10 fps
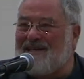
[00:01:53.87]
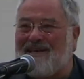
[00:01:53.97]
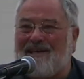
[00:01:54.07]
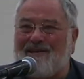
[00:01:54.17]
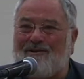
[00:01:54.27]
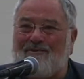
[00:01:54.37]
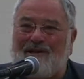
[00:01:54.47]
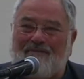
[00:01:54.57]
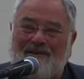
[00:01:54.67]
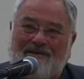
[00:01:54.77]
hey, you know
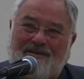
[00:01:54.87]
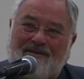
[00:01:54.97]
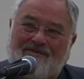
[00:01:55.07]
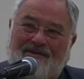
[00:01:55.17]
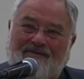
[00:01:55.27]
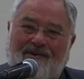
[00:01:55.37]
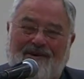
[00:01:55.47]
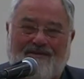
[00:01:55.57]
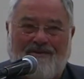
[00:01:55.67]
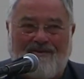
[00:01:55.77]
what about this strict
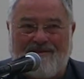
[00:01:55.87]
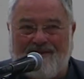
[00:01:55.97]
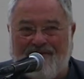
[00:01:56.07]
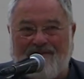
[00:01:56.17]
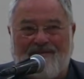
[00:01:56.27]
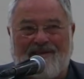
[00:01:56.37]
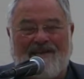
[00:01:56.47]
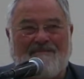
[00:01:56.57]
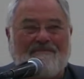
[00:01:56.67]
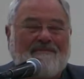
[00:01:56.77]
father stuff you
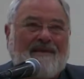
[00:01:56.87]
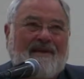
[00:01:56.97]
said?